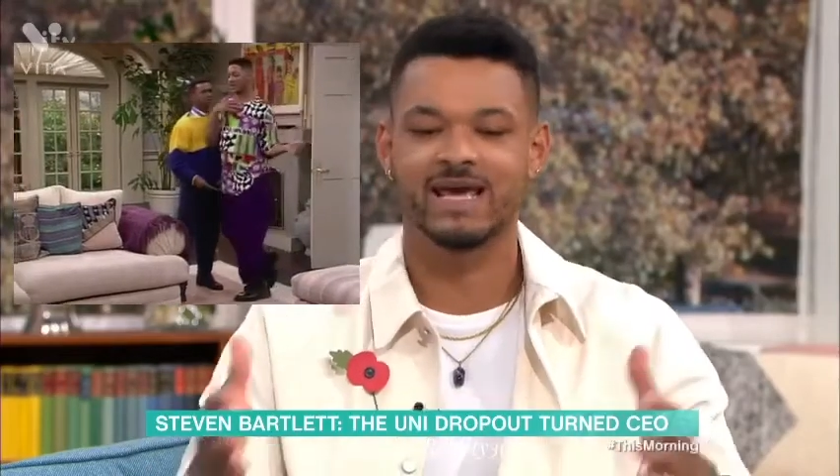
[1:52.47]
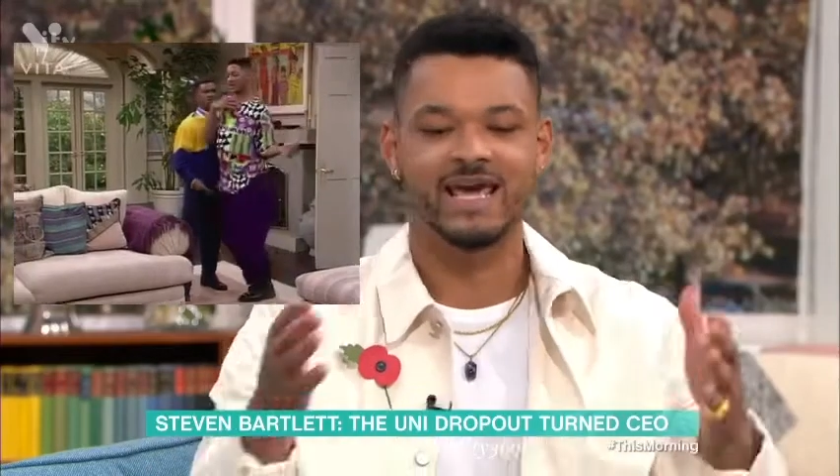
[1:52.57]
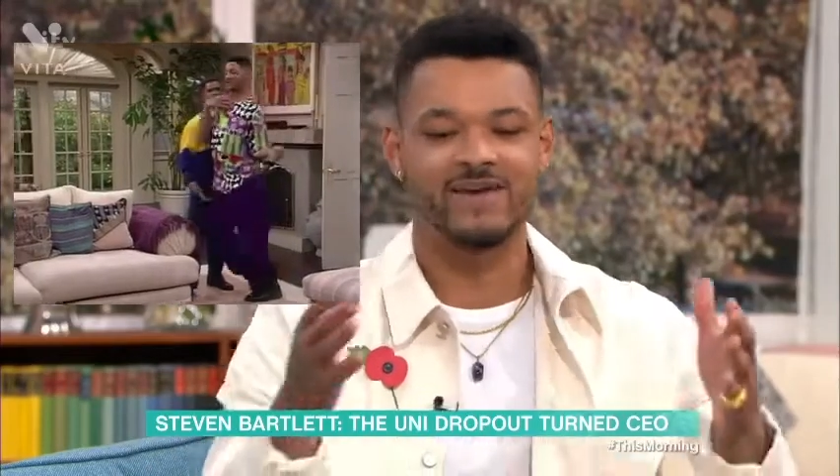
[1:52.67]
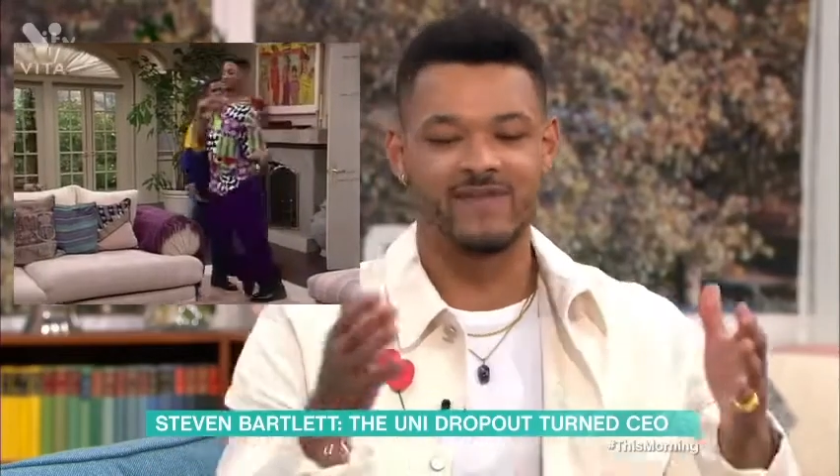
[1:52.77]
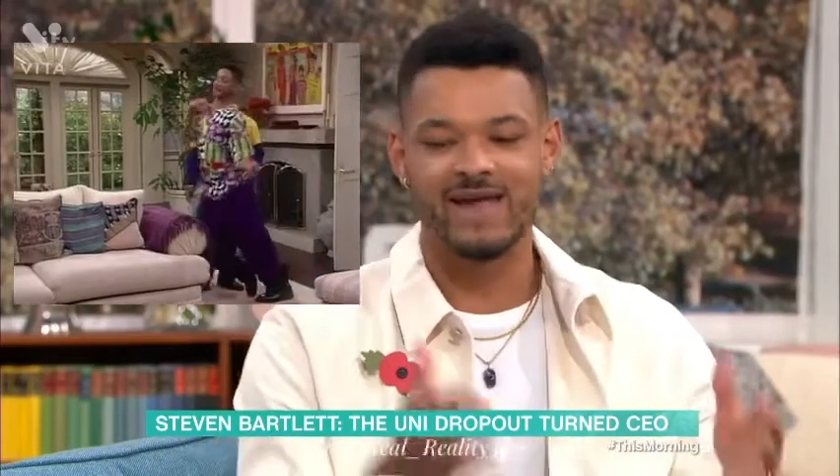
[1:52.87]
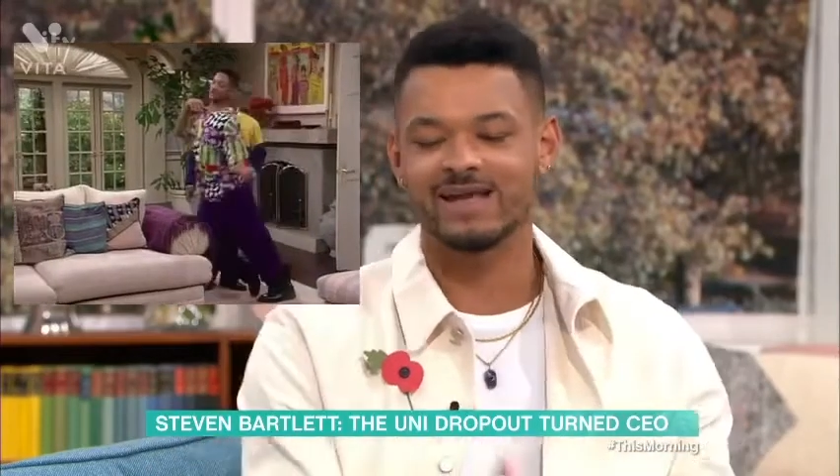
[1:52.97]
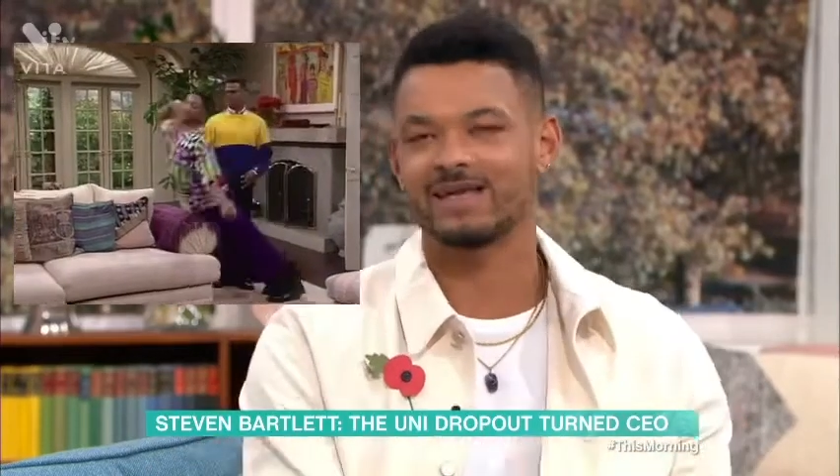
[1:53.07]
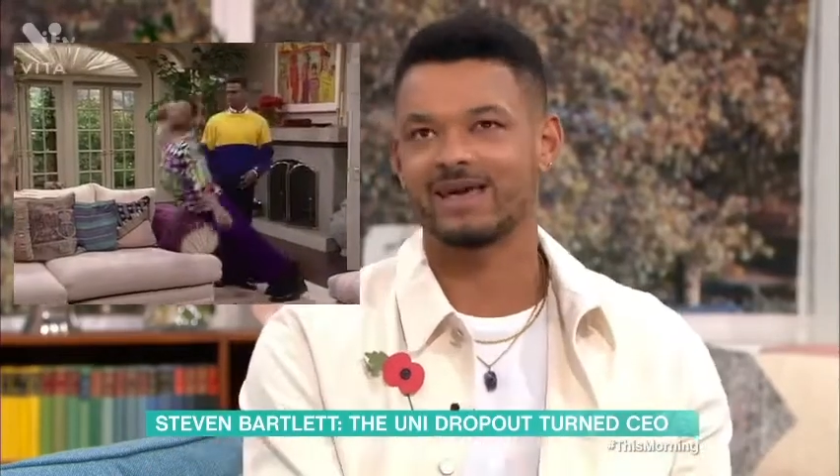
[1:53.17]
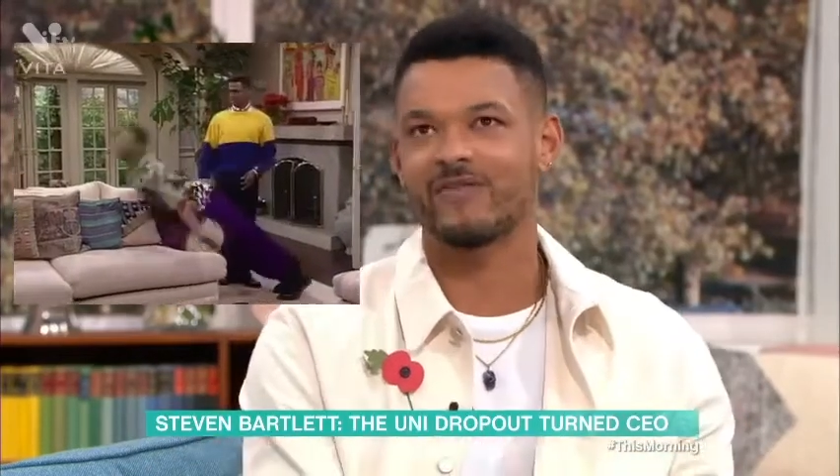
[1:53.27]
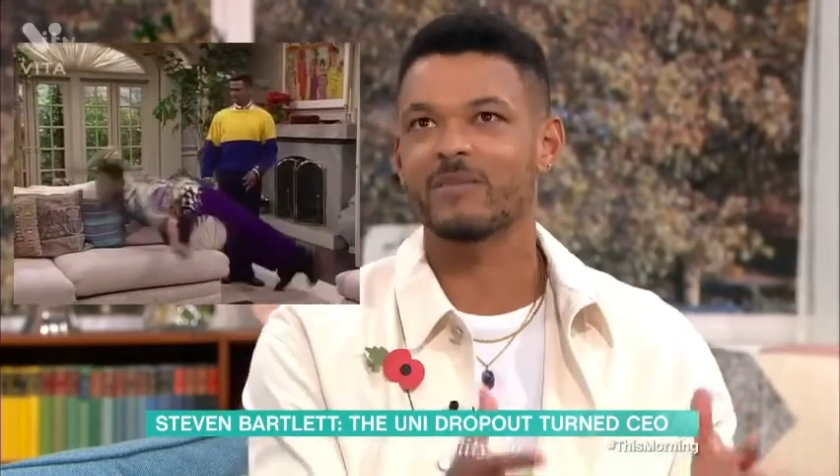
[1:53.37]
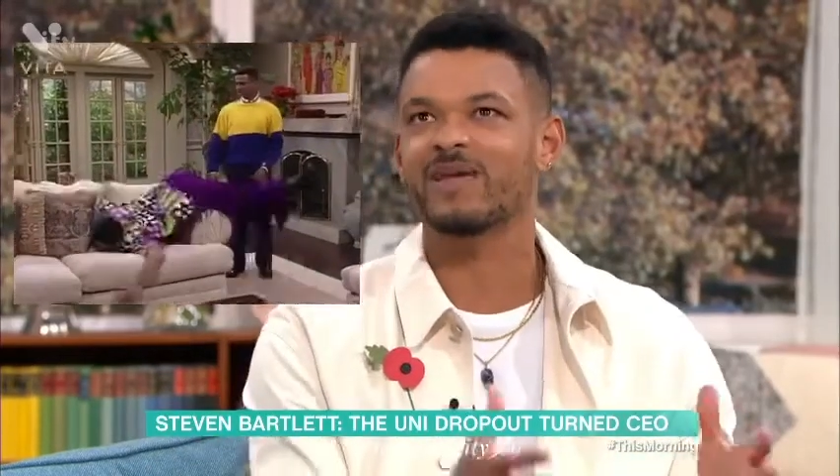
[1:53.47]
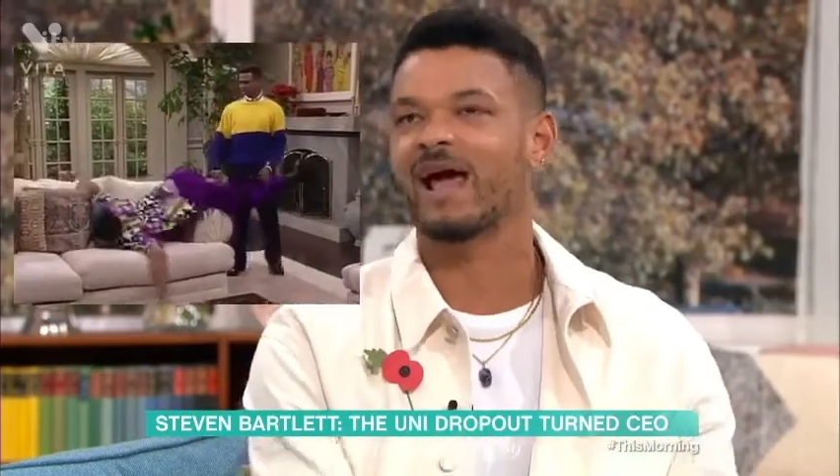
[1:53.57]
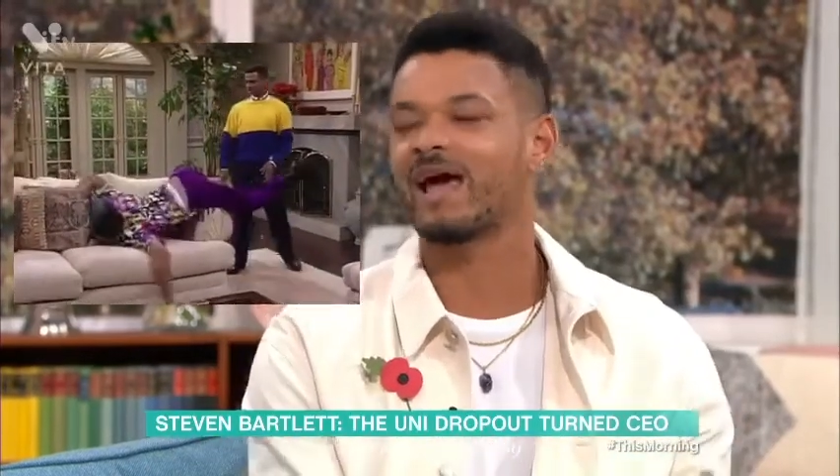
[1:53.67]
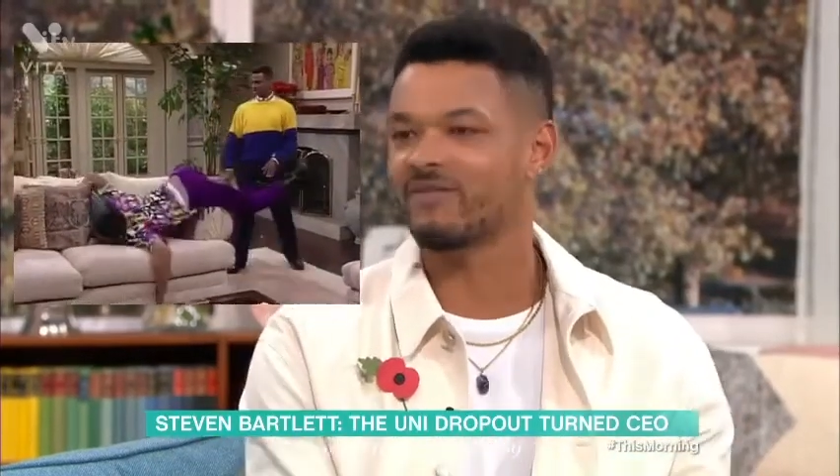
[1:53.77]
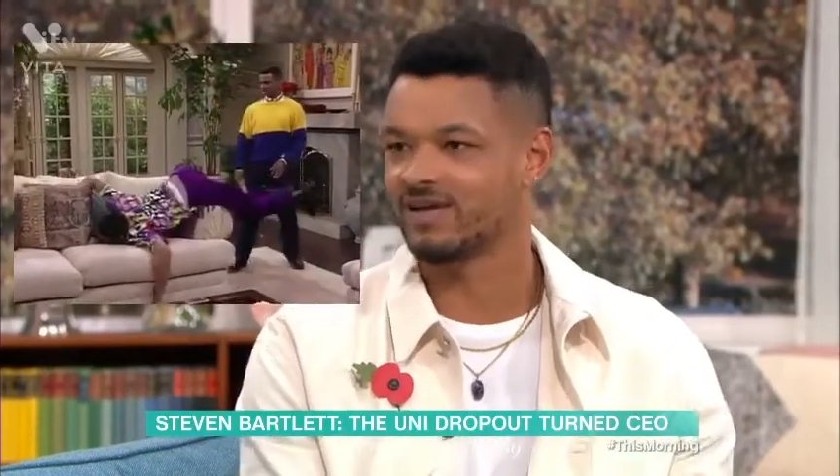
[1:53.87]
if any if I'm going to
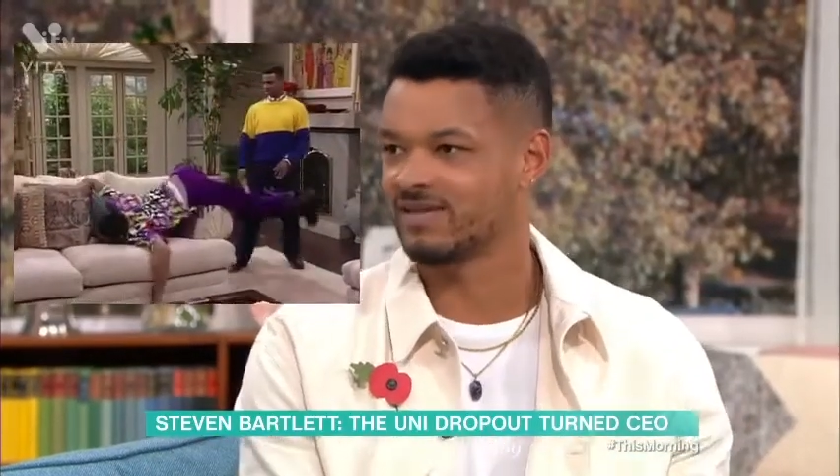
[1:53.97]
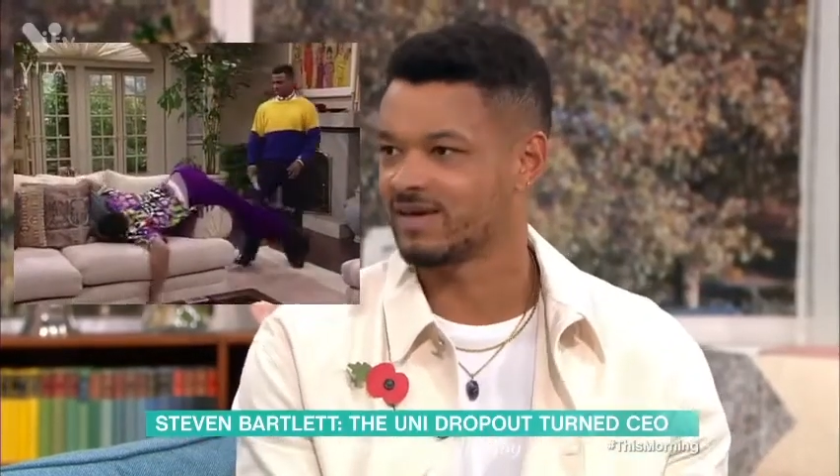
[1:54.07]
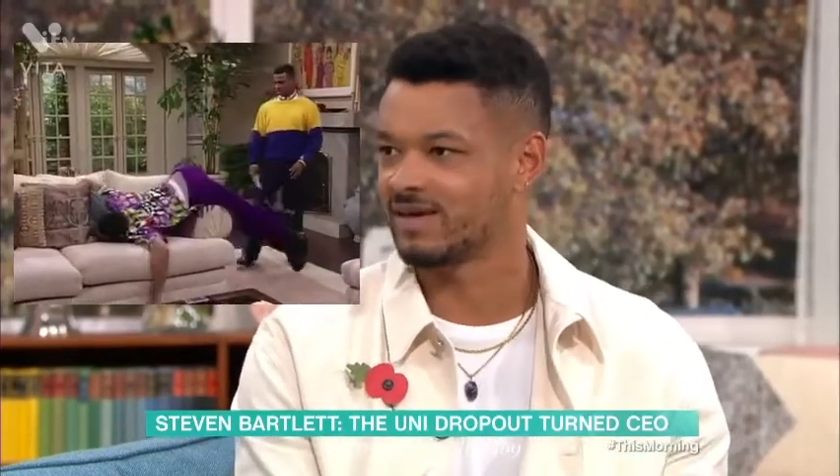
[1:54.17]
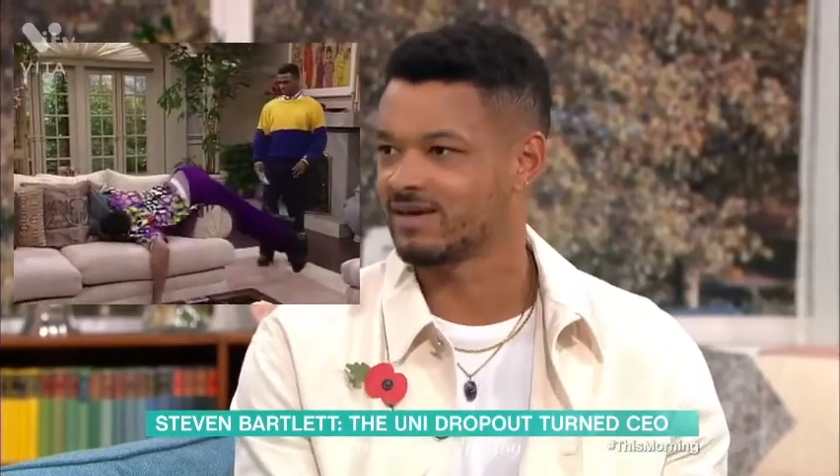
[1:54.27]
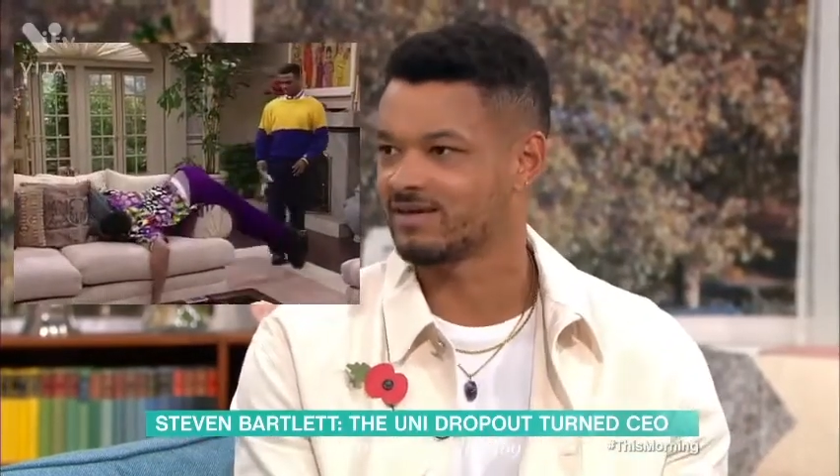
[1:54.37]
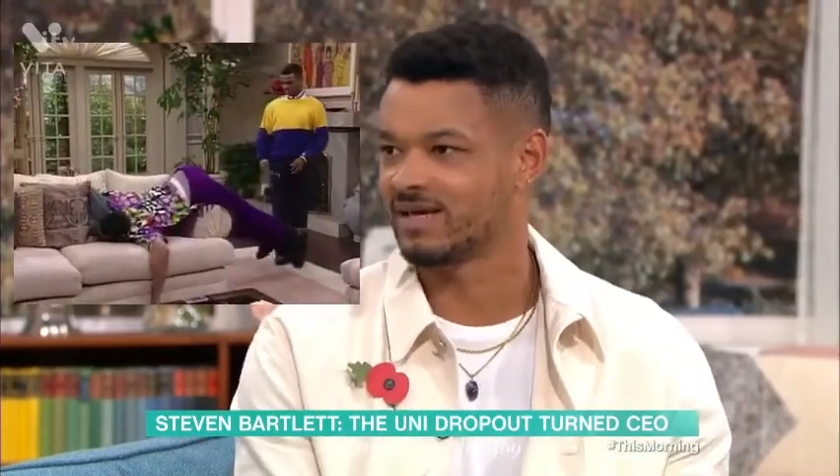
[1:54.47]
have anything,